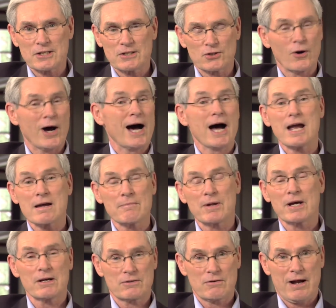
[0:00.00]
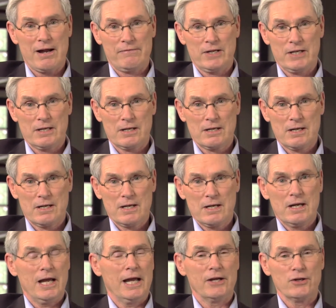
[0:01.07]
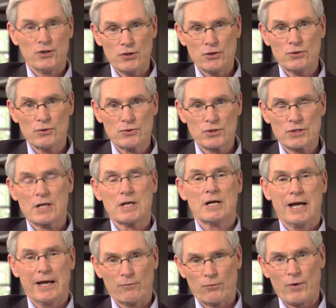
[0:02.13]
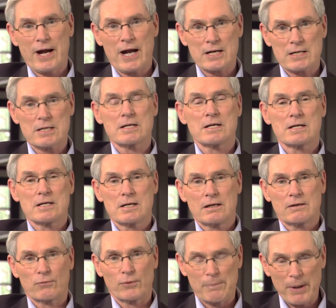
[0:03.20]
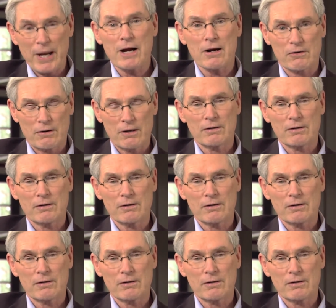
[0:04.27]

So I am now driving a used and repaired